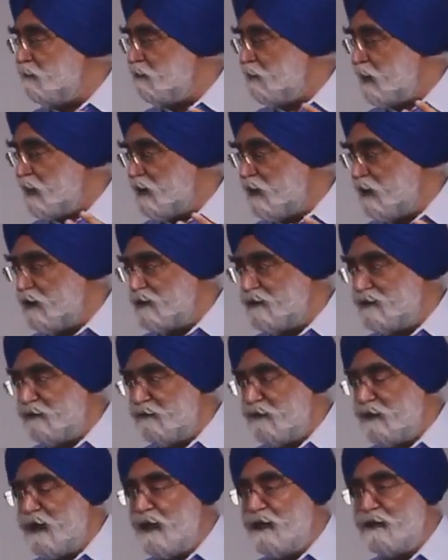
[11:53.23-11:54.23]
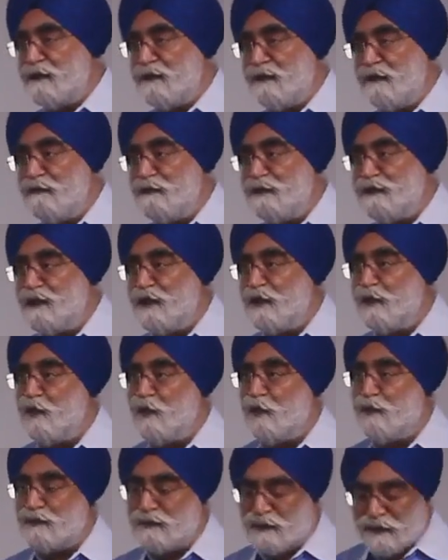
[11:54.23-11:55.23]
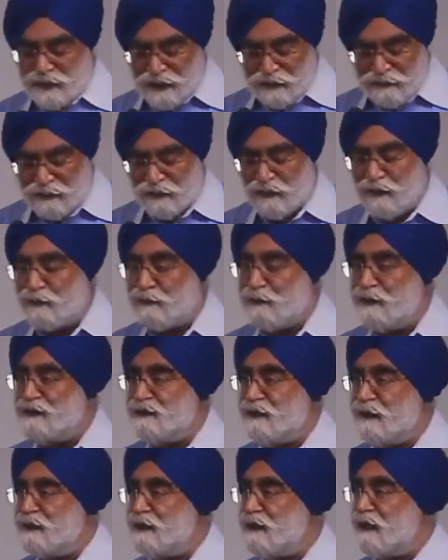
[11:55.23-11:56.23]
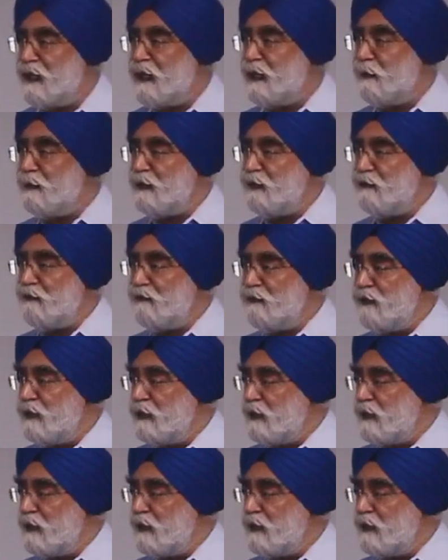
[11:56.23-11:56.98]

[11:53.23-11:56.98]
because we had the governor who was the chief economist at the IMF,